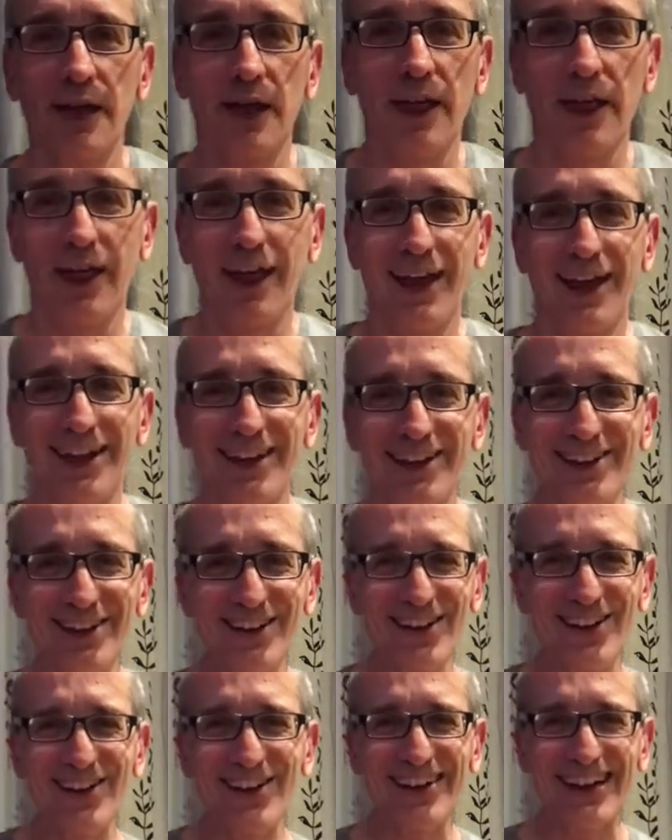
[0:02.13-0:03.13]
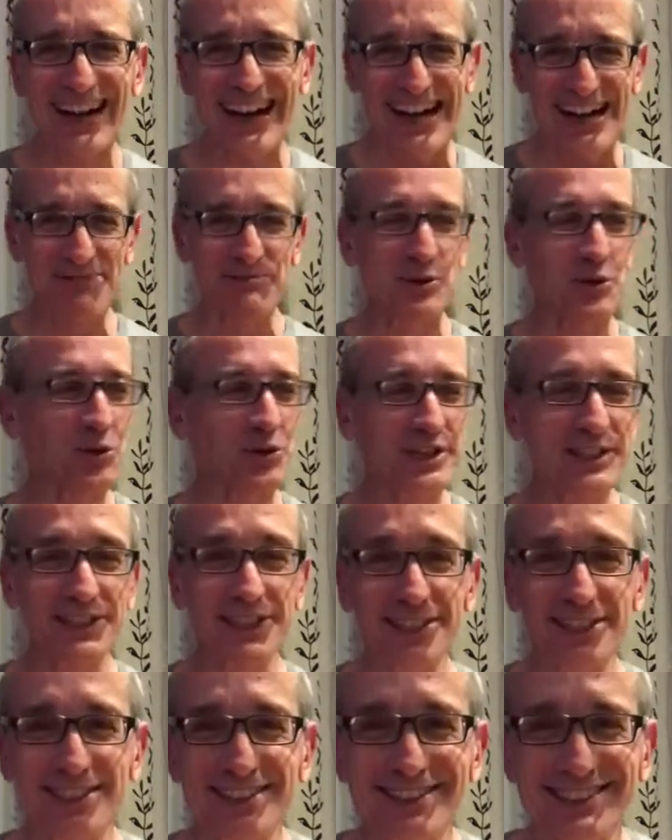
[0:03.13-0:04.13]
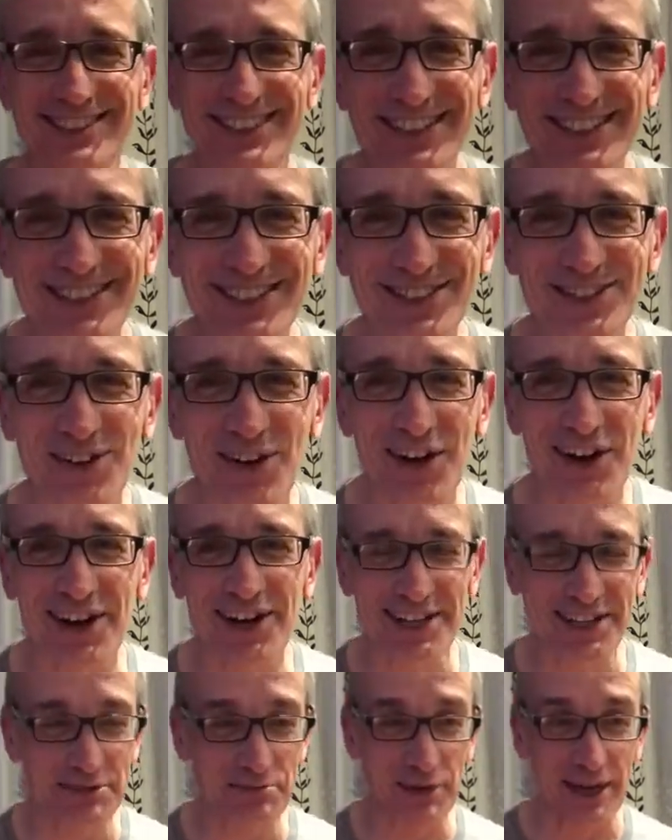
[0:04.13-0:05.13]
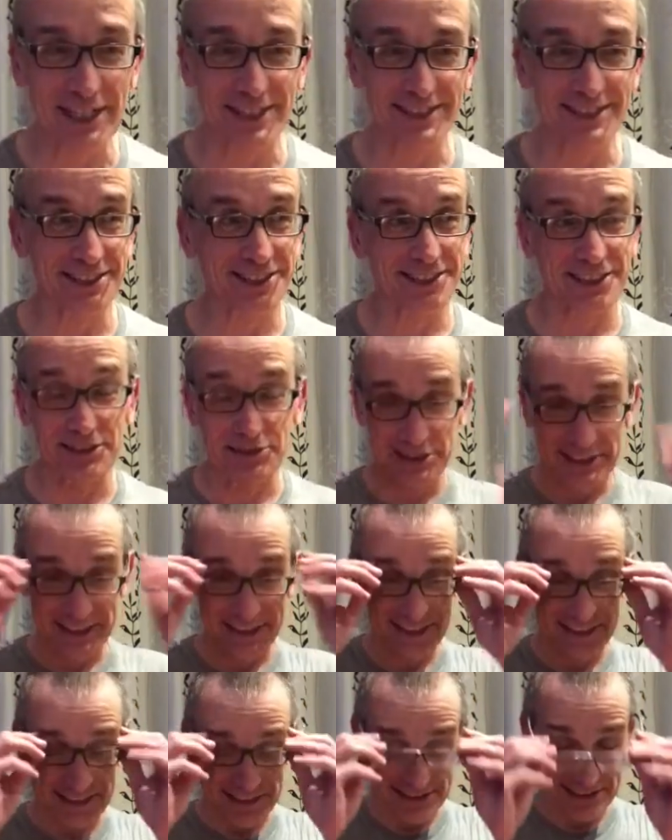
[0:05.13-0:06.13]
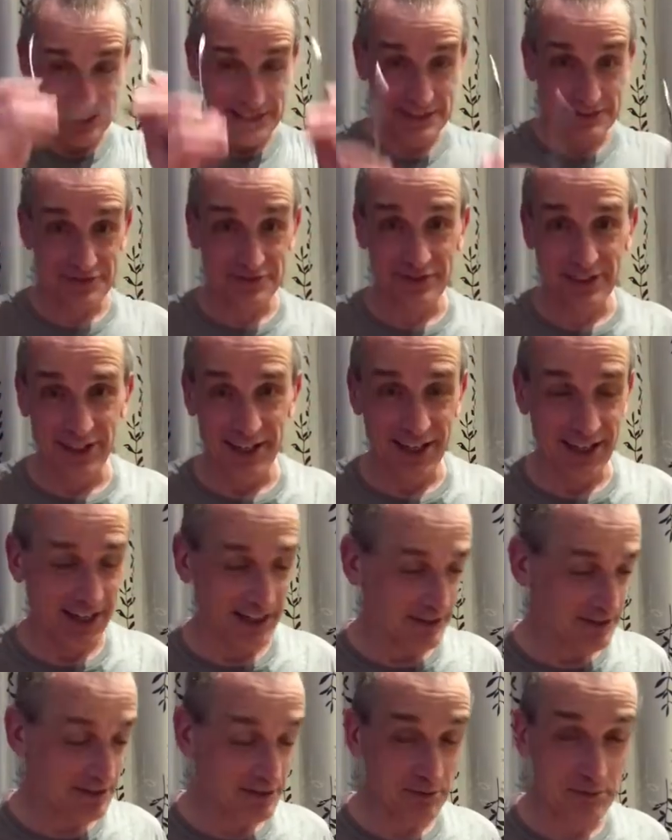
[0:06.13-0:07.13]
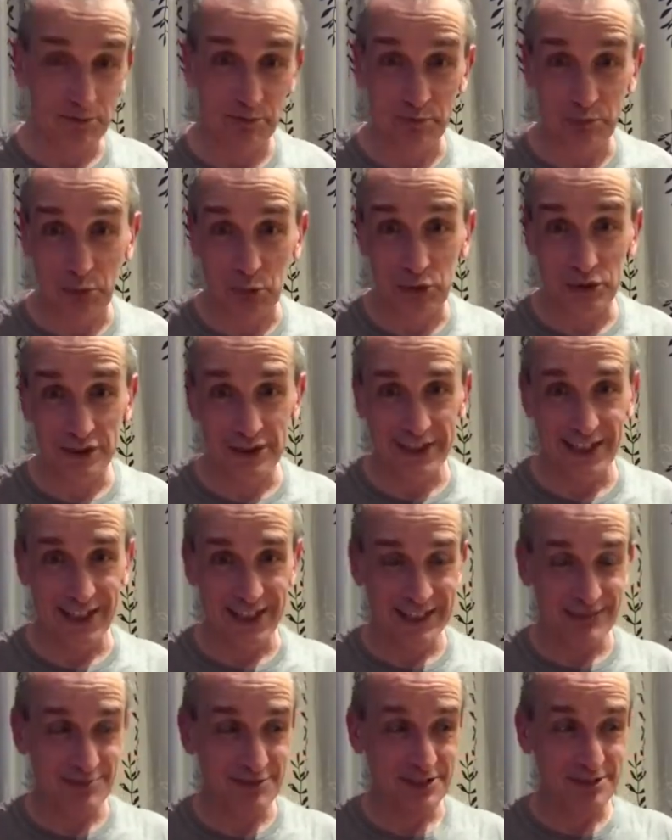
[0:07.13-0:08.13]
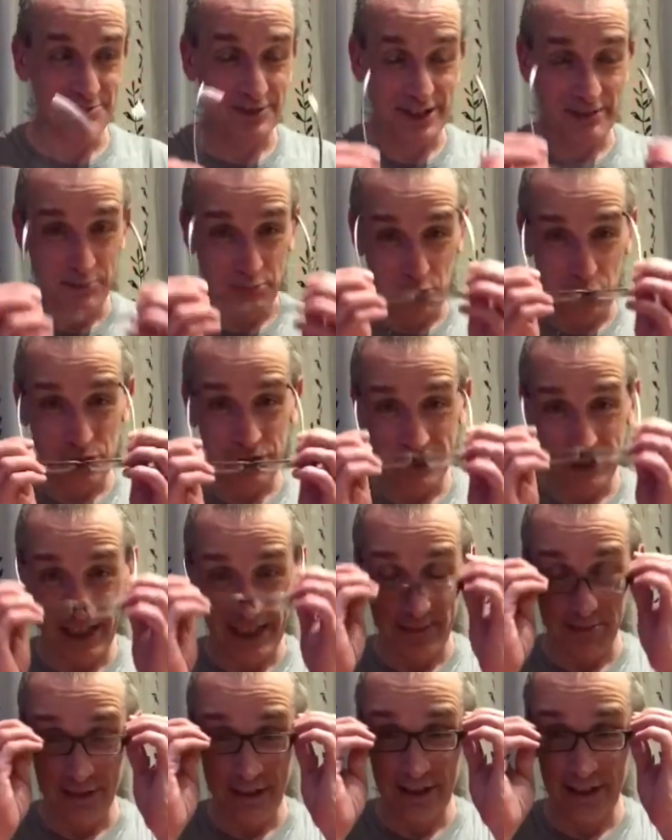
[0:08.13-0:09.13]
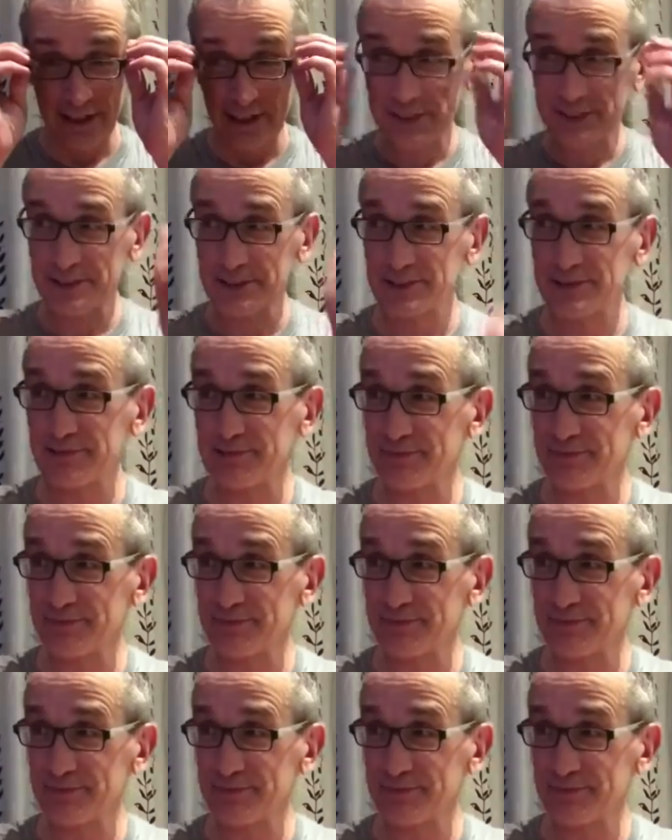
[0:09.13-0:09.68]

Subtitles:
Hello, I'm going to continue on in my series of board games, my board game collection.